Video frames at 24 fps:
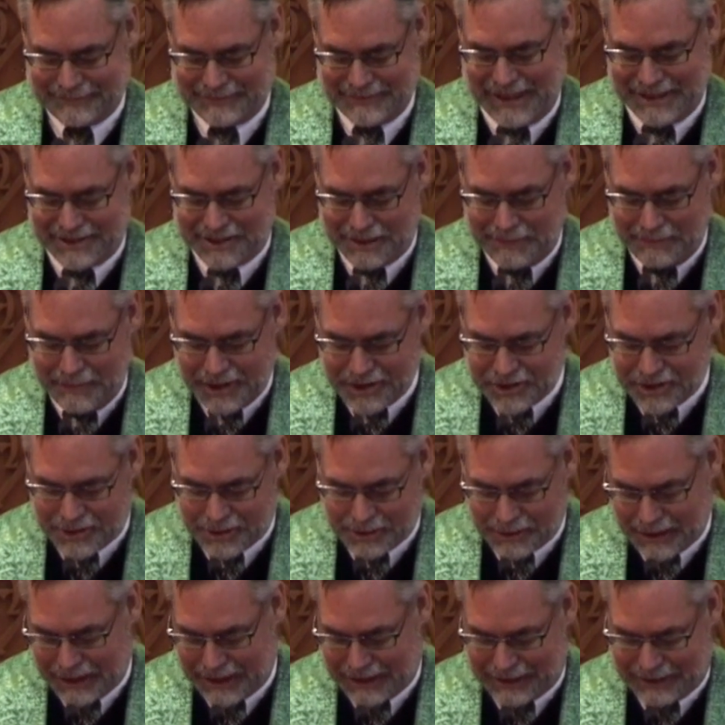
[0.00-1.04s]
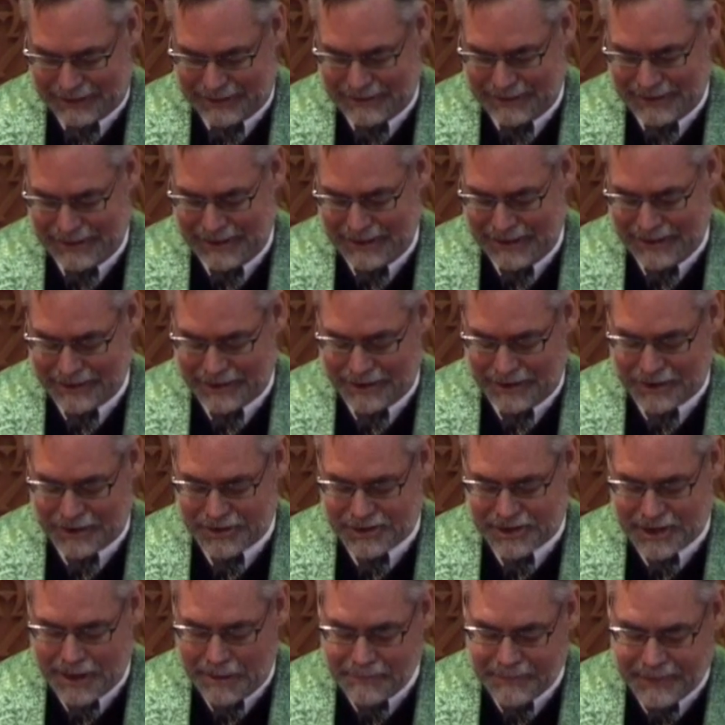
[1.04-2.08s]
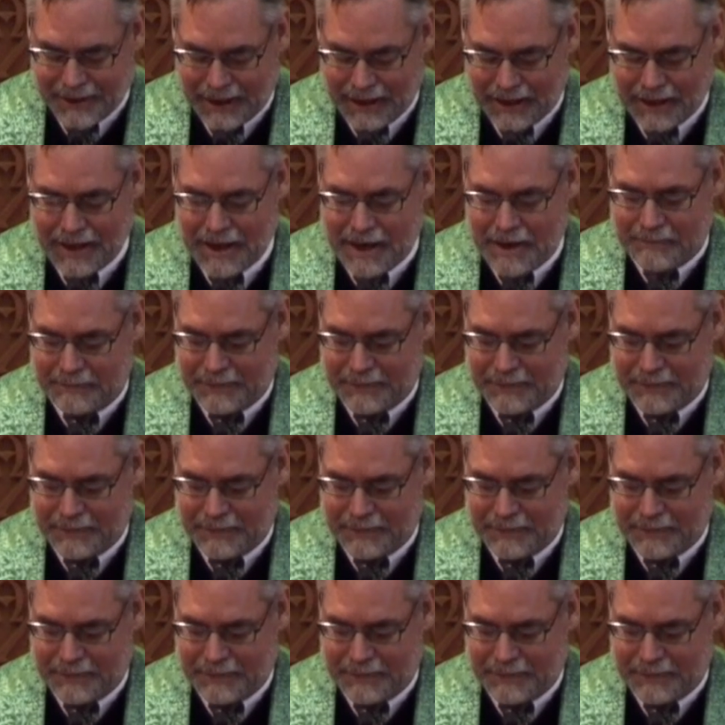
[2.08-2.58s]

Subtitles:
It's a mystery. There is something